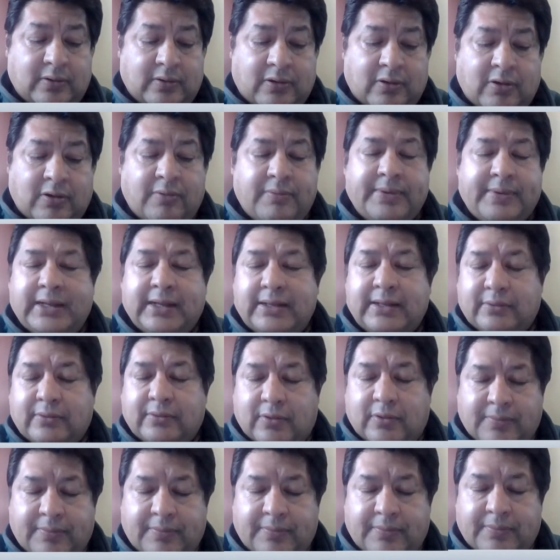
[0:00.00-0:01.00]

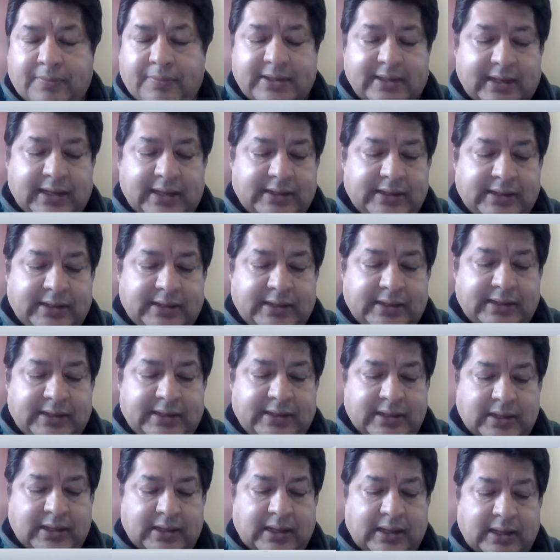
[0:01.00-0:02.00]

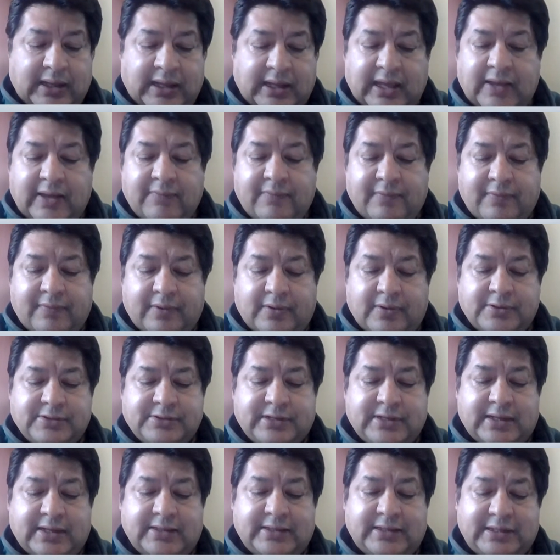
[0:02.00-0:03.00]
COVID-19 give
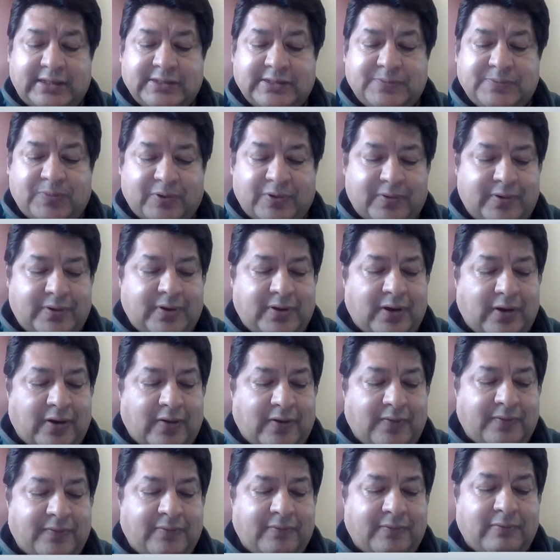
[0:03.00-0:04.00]
us a teaspoon
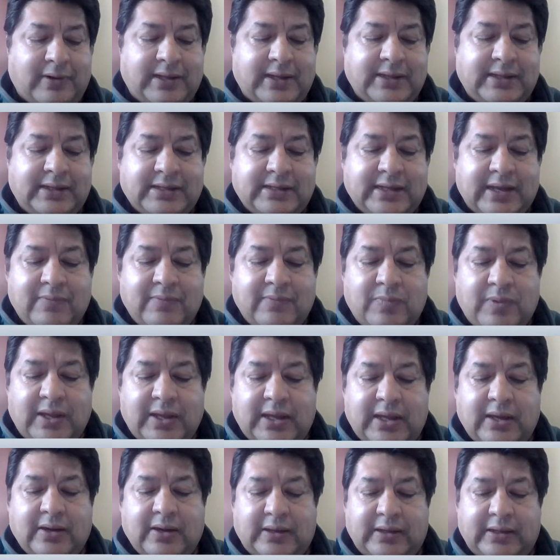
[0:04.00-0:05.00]
of what it can
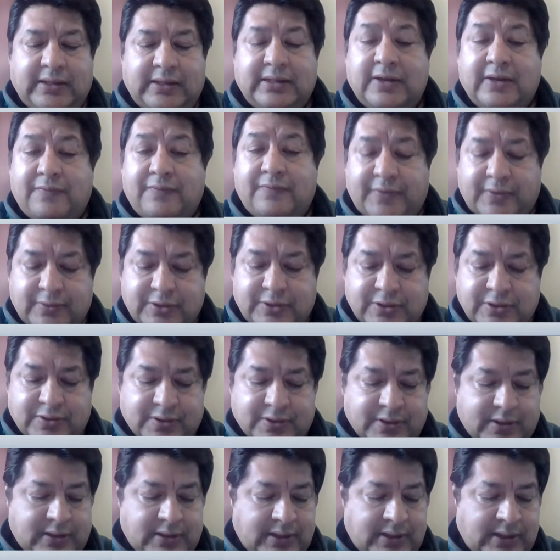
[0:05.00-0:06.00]
be in the
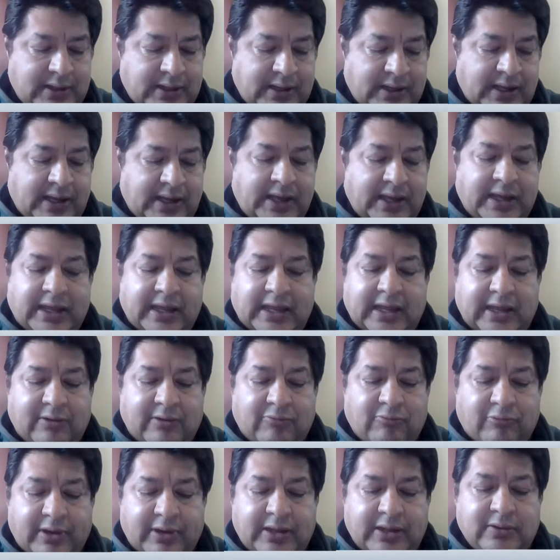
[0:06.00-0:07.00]
future if
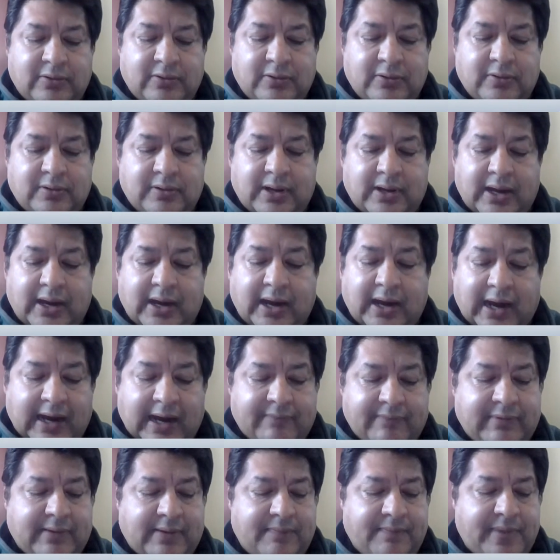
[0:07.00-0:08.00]
we don't
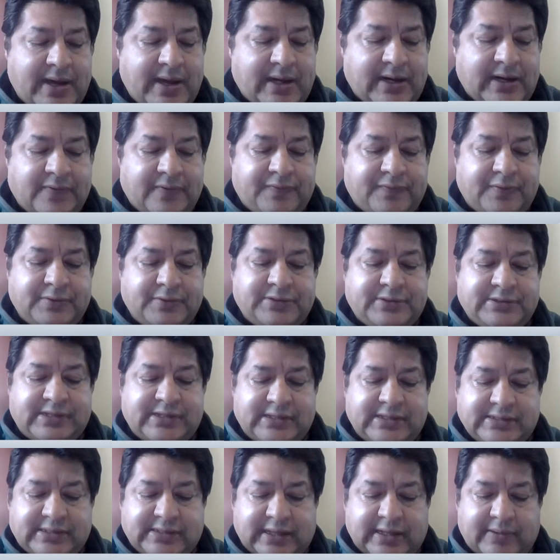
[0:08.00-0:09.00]
have a better food
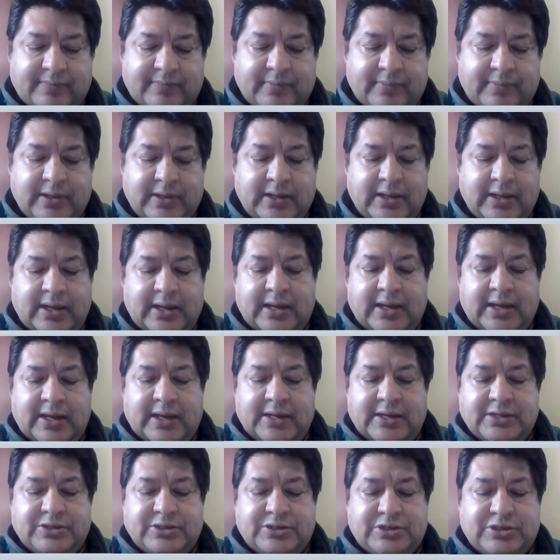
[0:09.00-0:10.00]
system
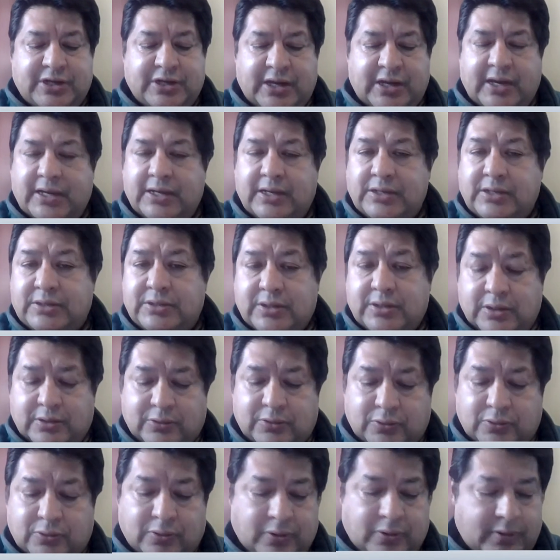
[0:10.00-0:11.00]
change
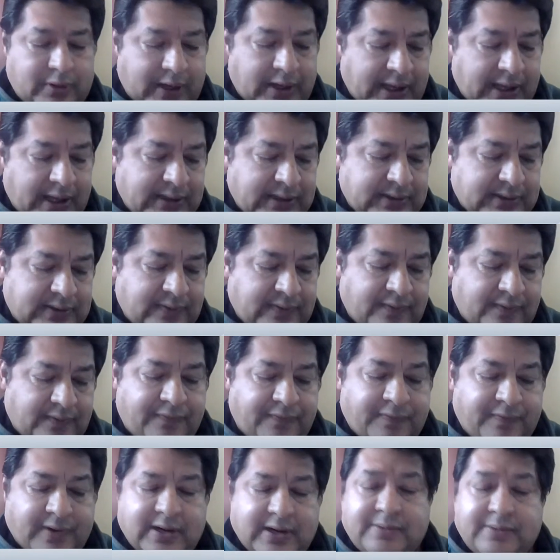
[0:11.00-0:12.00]
to connect
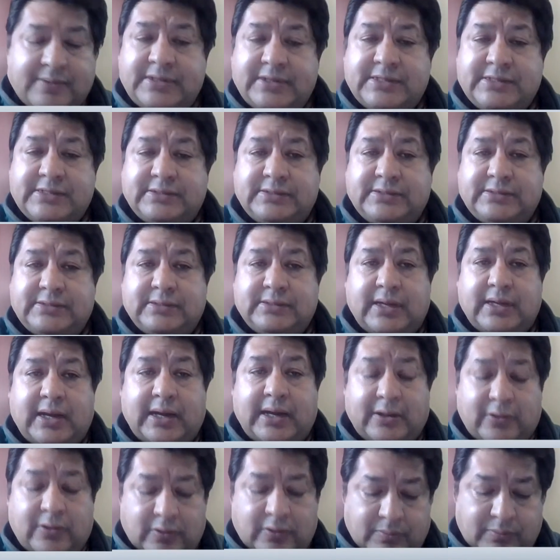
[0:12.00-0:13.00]
farmers
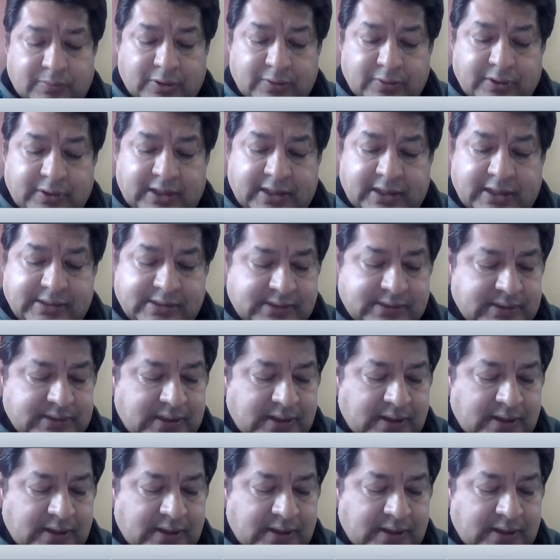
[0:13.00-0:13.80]
and communities